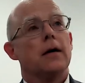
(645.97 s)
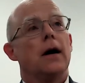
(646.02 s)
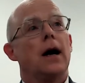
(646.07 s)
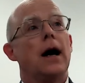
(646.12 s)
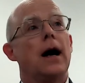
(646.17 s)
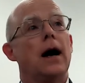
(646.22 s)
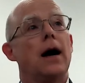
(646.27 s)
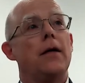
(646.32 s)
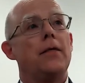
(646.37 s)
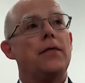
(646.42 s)

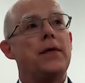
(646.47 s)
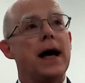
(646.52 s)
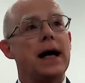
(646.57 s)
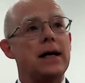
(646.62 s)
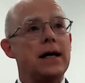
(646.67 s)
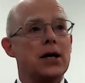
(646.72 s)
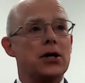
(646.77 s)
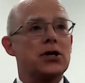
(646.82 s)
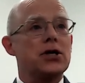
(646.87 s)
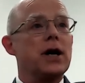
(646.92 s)
Uh, that
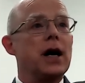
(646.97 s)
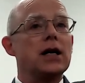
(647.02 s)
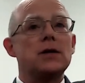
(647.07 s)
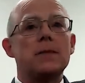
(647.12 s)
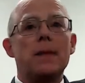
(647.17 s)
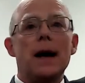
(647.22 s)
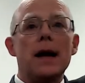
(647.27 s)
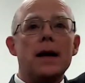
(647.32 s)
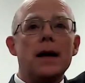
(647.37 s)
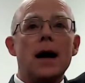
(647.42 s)
dictionary has
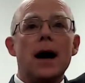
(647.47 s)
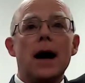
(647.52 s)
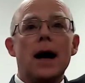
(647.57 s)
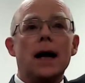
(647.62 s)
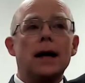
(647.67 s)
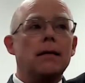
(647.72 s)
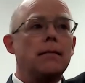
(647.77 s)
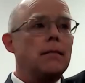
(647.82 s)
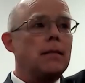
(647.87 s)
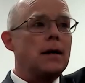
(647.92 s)
about
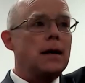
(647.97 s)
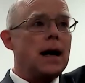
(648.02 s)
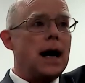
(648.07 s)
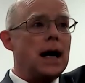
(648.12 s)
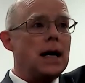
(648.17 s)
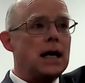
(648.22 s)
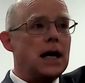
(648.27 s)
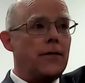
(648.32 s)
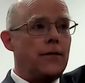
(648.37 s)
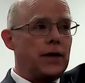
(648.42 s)
nine,
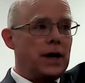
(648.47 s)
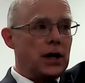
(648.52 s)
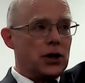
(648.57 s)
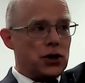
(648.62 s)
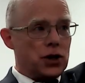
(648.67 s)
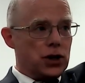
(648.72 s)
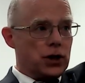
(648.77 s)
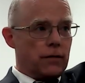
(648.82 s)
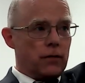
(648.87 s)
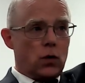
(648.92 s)
nine
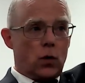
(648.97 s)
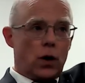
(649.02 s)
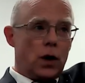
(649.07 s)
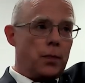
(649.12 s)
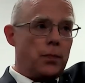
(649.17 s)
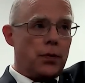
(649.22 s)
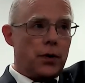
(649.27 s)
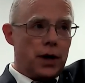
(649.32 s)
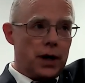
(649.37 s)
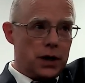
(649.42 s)
definitions of the
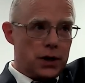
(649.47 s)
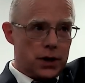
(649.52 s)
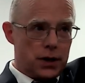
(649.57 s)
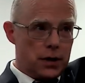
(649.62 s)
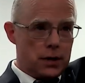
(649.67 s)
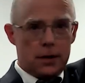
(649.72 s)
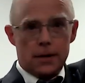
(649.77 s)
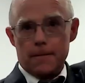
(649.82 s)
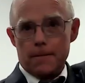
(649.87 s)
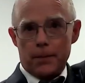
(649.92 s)
word
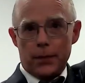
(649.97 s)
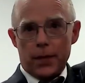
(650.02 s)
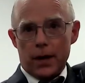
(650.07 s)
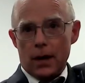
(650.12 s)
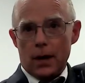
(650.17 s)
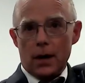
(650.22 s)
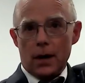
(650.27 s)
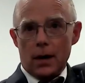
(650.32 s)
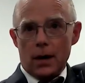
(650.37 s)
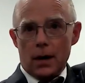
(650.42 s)
preach,
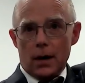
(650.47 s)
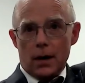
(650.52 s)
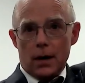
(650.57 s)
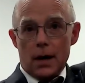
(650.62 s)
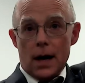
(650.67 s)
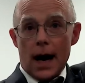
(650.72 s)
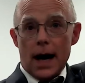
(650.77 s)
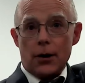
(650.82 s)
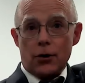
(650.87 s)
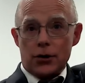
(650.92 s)

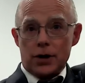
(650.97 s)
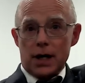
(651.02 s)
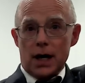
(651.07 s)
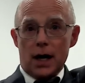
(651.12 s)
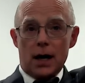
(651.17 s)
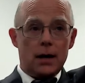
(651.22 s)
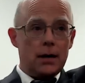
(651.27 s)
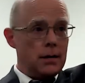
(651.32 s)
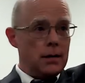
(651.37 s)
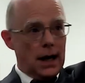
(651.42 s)
nine or
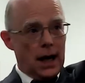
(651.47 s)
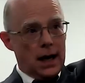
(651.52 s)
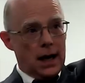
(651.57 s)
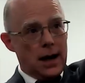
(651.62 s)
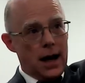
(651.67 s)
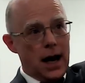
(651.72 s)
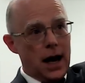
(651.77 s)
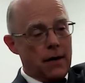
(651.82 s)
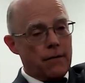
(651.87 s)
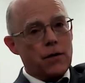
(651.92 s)
ten,
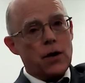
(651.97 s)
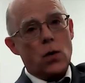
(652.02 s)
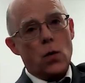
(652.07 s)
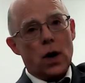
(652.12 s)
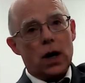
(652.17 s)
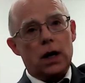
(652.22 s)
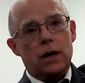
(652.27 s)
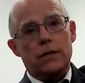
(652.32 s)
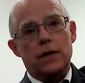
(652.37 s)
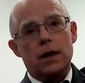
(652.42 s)
and every
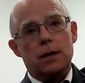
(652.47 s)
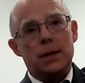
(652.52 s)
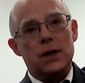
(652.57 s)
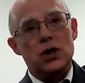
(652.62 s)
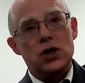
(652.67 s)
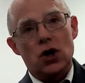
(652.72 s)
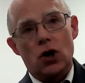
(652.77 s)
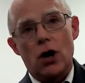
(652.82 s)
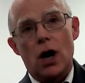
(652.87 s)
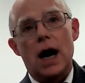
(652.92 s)
one of them
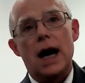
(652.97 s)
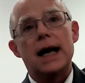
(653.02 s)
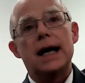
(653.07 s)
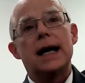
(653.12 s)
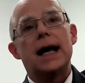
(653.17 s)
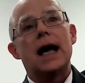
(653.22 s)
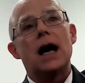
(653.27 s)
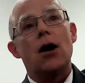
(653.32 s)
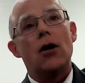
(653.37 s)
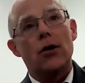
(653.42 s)
is
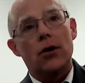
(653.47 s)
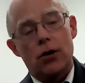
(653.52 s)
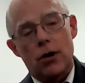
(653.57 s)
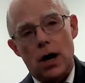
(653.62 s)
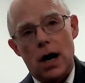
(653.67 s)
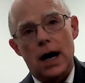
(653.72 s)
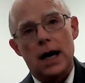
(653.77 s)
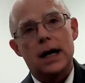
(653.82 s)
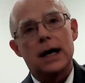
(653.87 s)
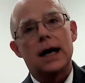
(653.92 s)
crying out,
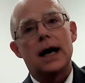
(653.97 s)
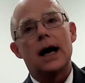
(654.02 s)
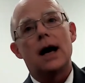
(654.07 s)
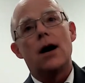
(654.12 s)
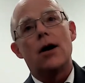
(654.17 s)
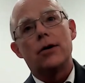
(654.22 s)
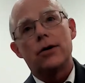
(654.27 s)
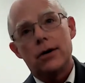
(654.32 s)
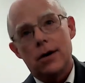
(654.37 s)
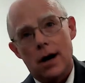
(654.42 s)
crying
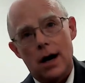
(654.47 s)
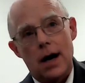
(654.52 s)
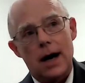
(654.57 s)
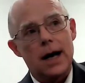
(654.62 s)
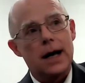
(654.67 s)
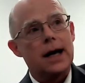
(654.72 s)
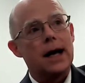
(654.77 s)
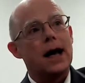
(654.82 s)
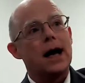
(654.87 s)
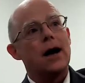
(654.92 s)
out,
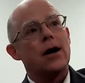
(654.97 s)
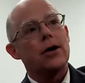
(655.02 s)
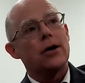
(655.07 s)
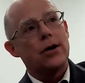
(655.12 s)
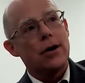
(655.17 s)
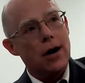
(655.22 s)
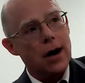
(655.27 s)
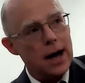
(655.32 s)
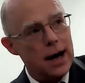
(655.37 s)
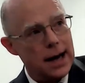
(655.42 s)
crying
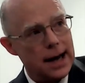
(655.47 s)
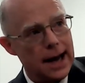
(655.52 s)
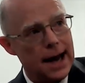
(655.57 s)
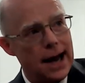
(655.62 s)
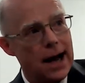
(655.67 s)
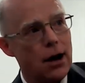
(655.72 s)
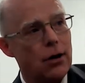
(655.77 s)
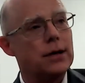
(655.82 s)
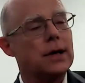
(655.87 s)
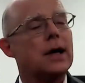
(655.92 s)
out, crying
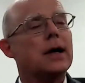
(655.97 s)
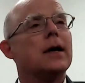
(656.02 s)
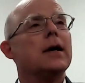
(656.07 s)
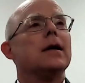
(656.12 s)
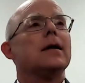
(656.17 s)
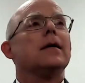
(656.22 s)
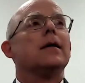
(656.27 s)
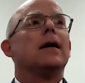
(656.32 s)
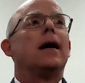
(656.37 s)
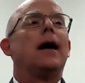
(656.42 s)
out.
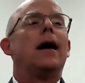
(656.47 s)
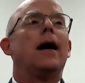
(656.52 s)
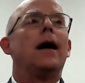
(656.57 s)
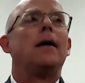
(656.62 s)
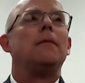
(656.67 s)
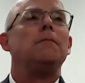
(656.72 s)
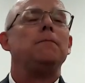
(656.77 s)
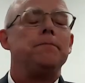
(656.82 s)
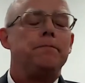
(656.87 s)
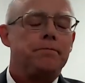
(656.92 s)

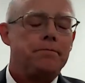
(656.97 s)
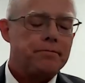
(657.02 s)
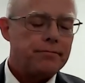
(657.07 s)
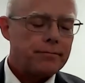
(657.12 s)
Um,